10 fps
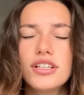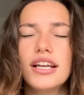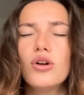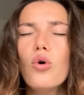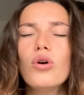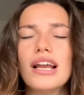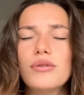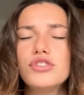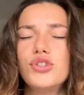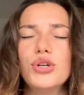and all I
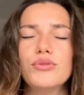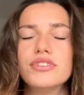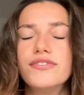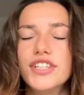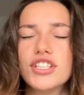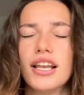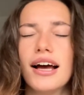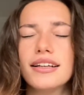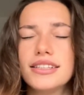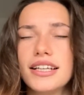was doing was
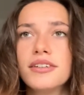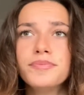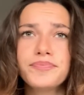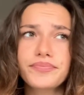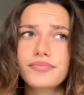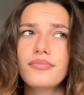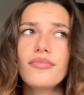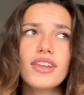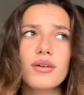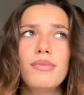visualizing
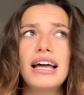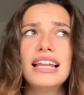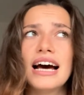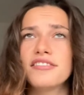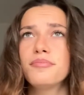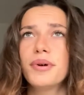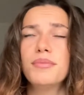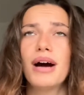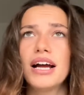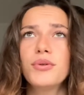my life, but
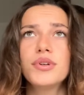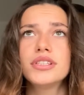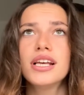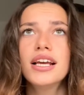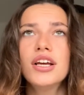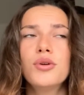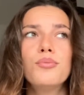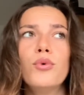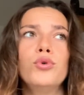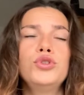mine was
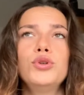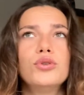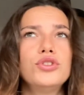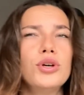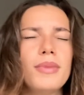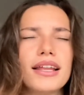more short term.